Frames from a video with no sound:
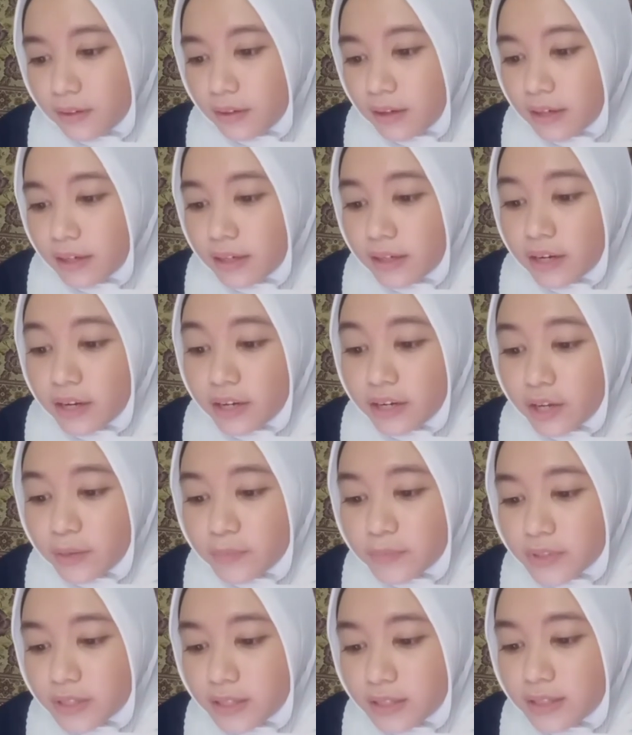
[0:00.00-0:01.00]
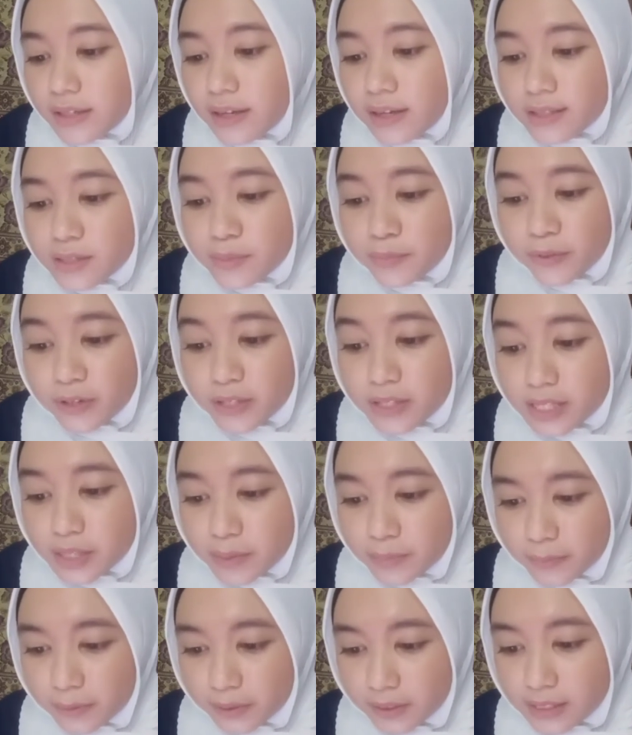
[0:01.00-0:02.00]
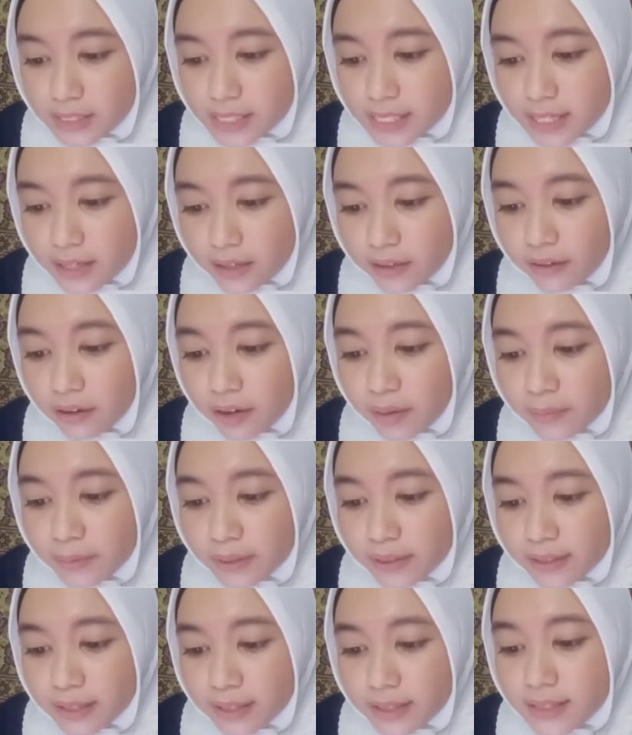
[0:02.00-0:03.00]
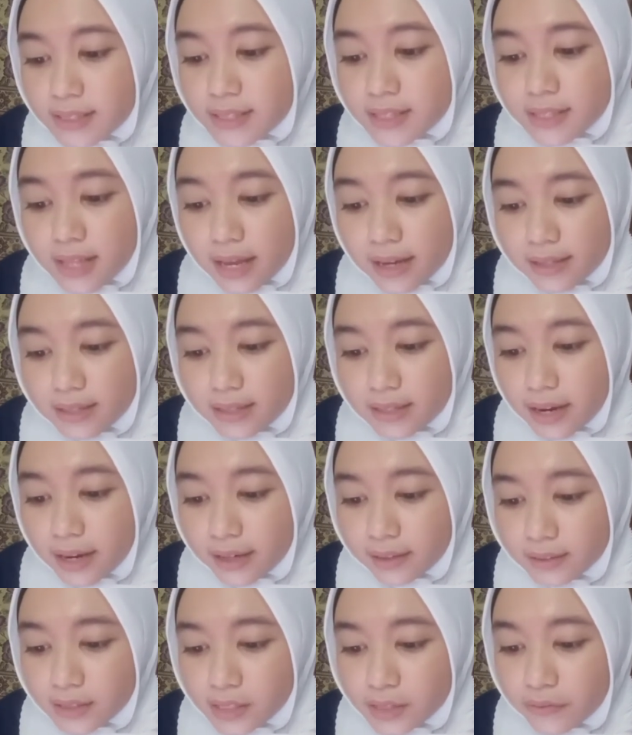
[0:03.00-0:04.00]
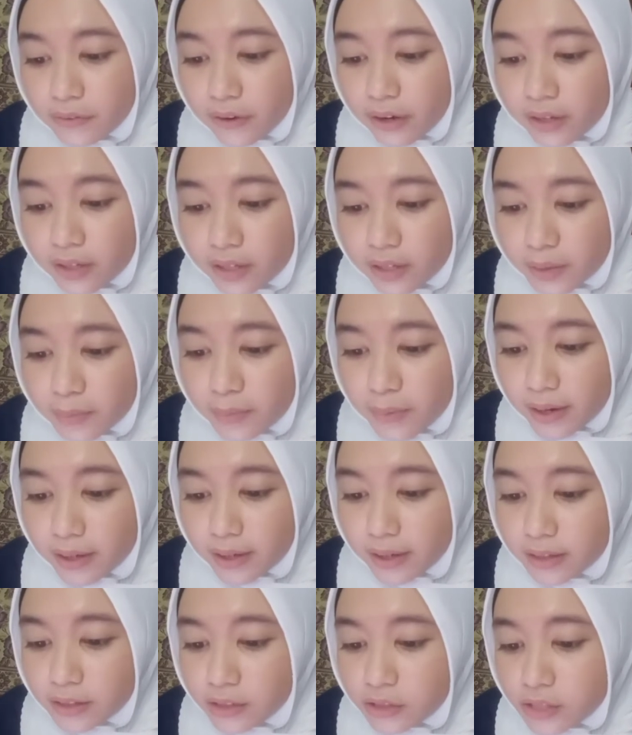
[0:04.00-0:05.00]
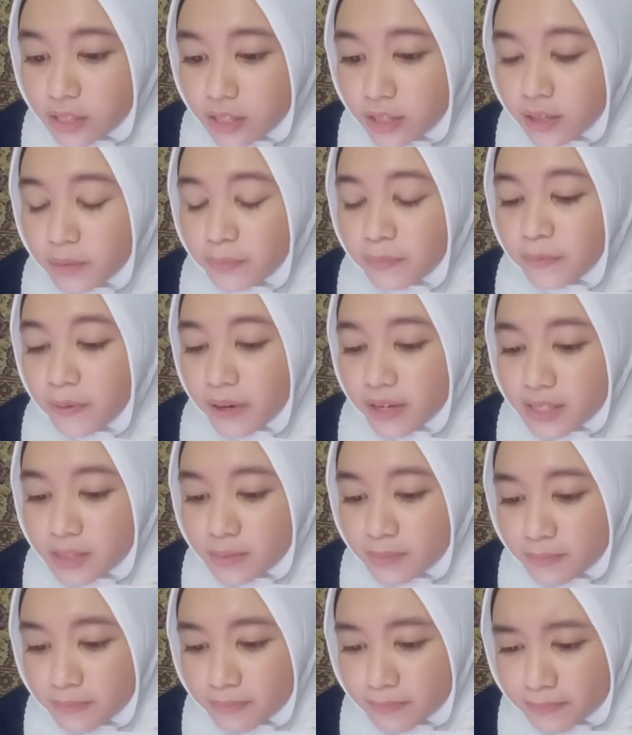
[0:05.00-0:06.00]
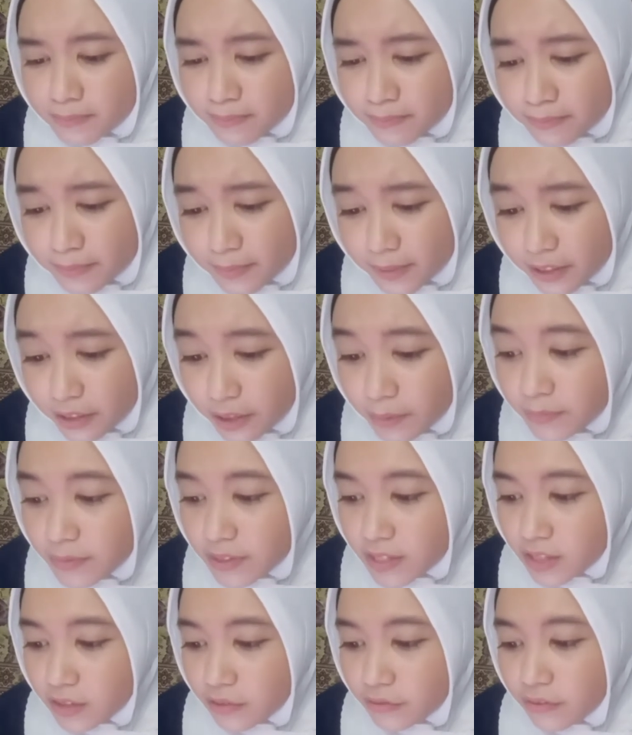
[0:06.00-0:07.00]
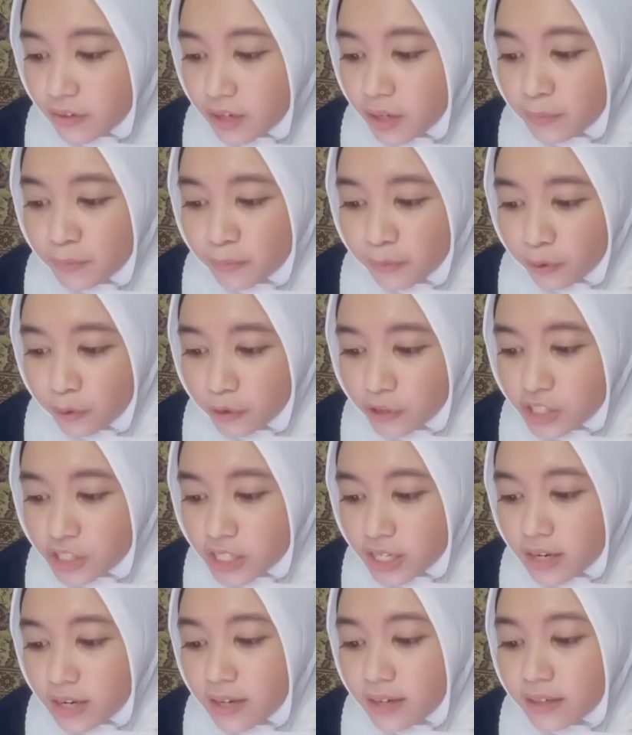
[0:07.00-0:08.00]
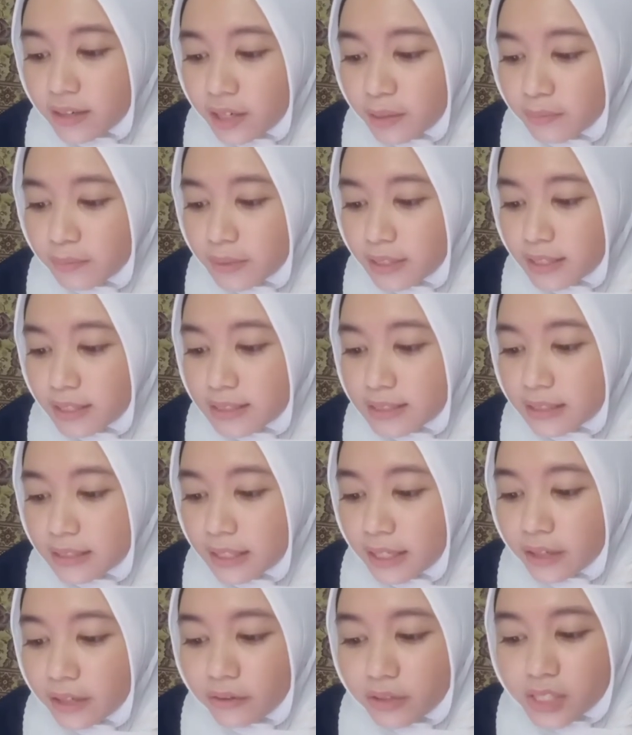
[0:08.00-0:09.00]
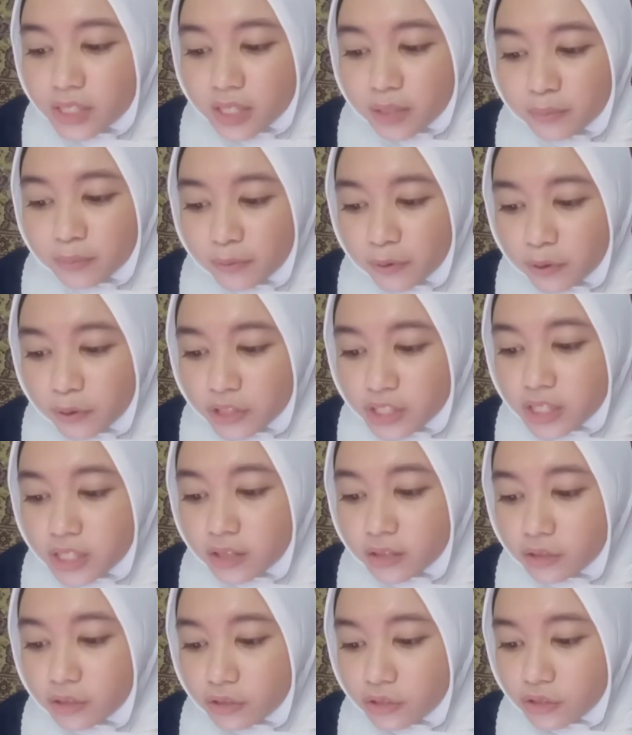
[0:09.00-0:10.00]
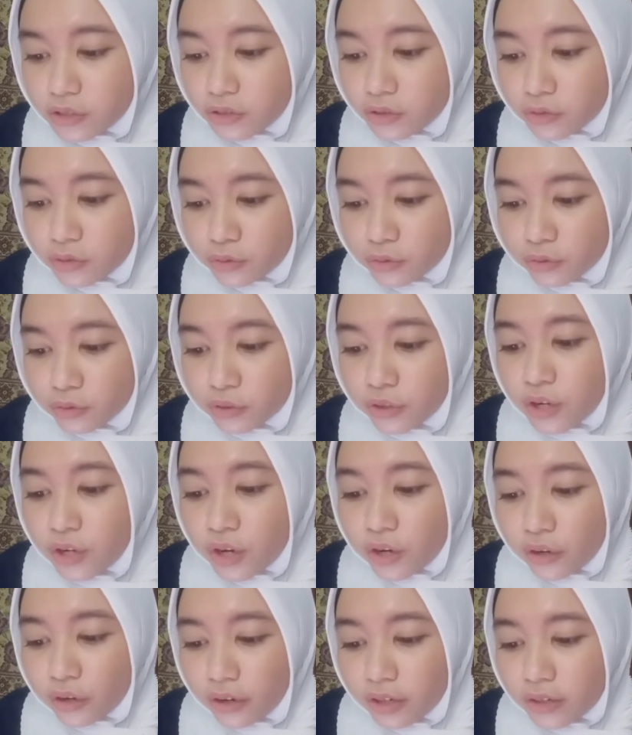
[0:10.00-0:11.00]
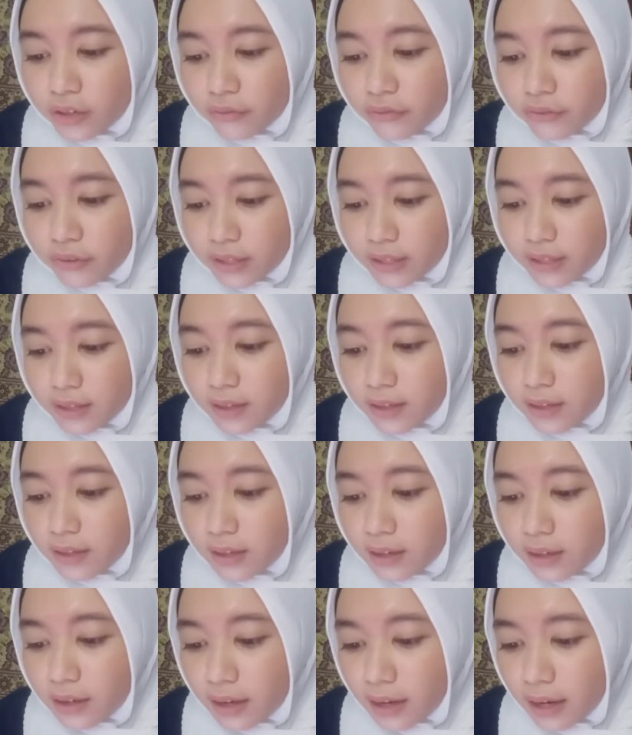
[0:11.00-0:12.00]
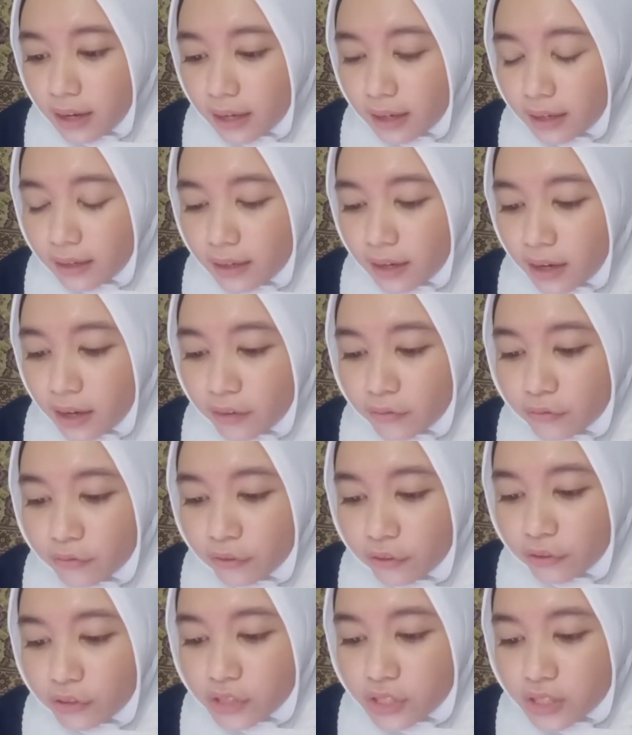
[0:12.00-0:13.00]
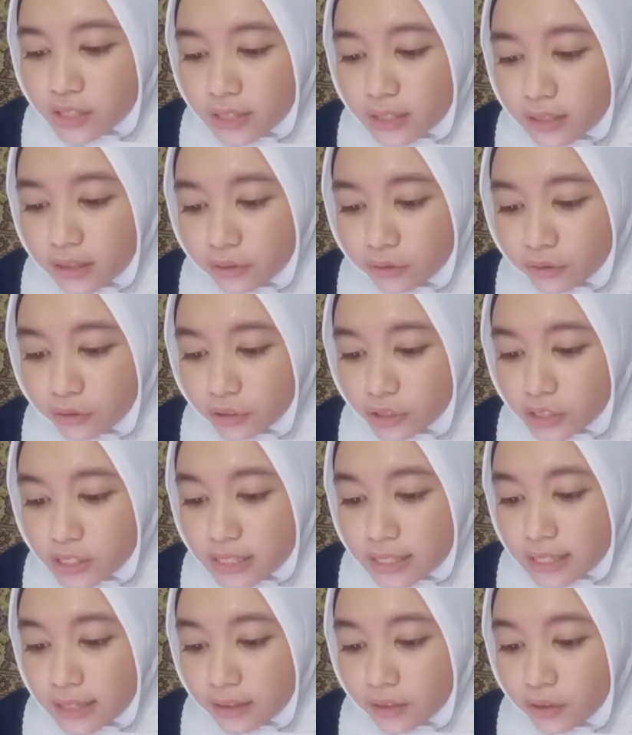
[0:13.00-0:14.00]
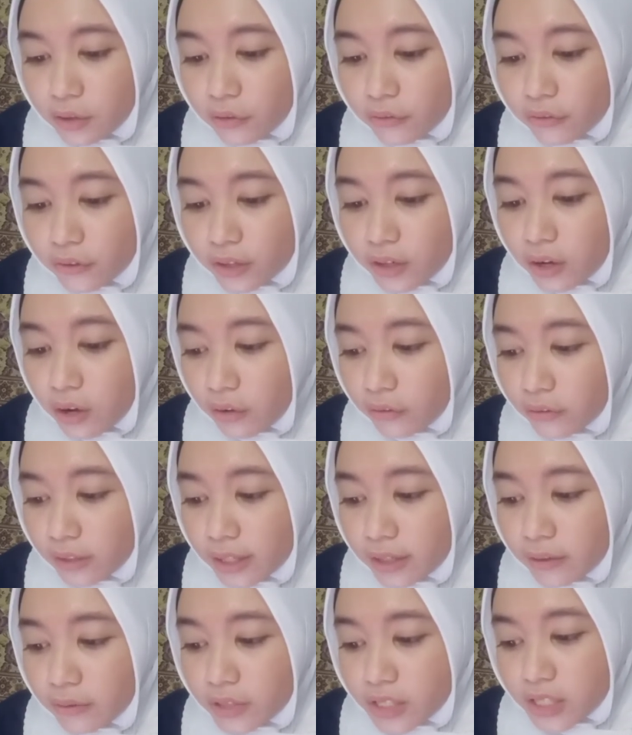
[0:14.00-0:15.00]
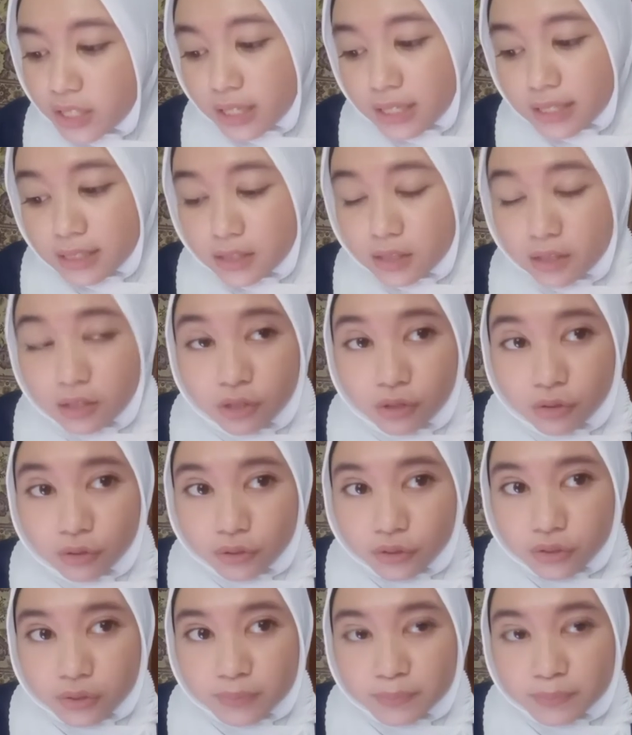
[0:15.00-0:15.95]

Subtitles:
in adopting these principles, grammarians study English further by using a prescriptive approach, namely the language approach used to codify and enforce the rules that govern how language is used.